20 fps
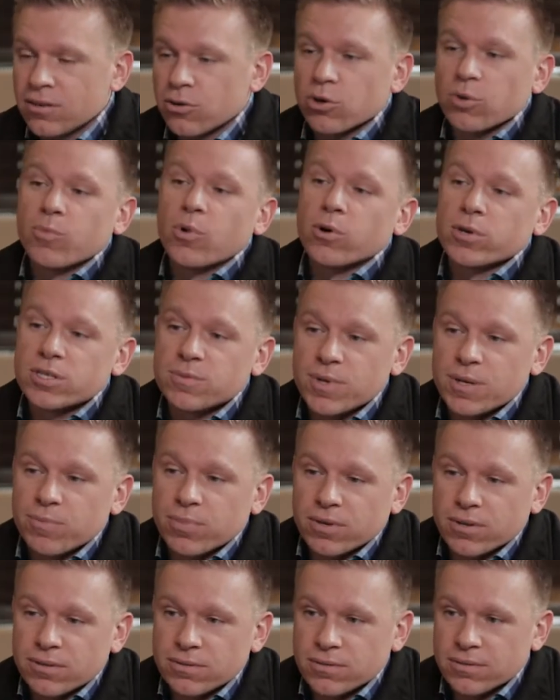or most
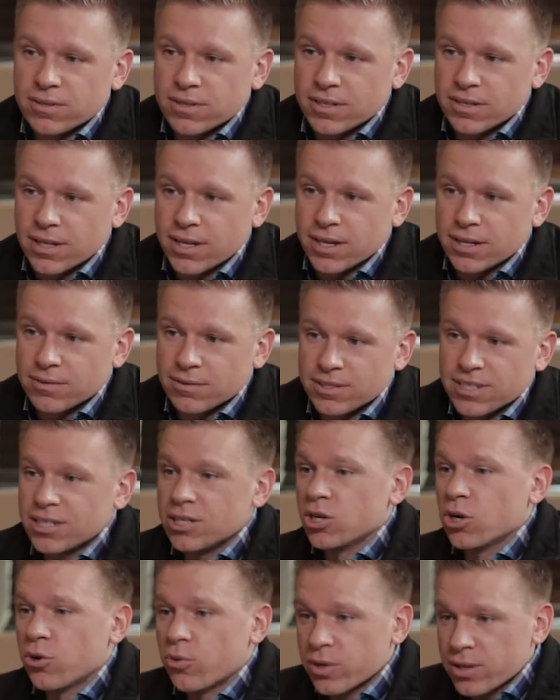people that
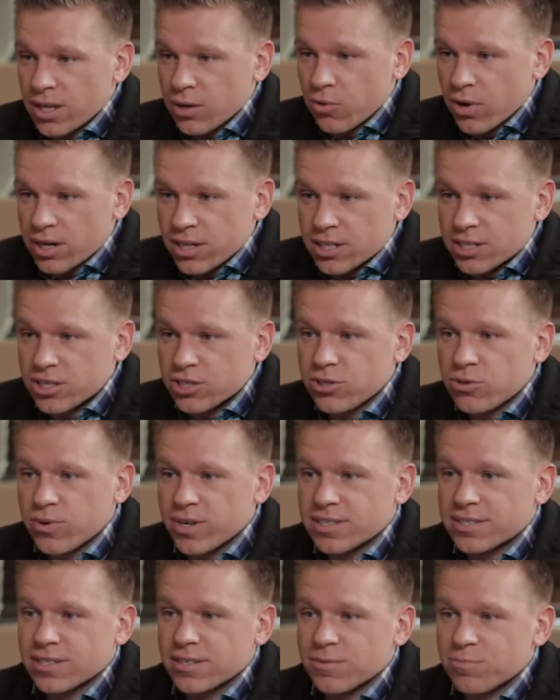didn't know what they wanted to do,
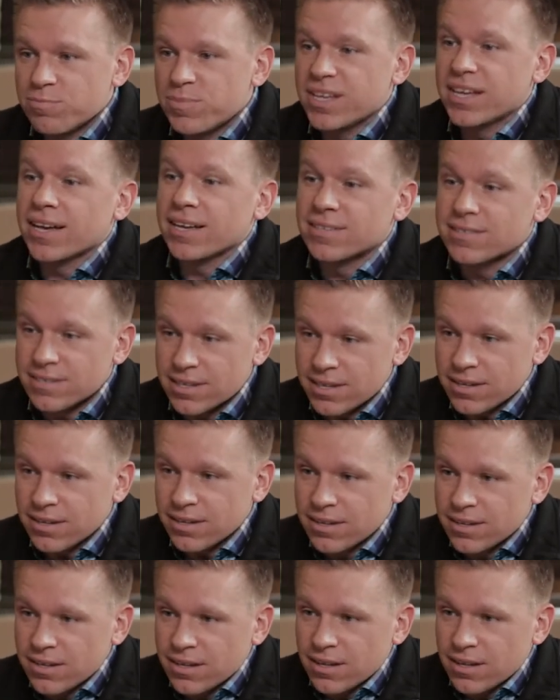went to BSc.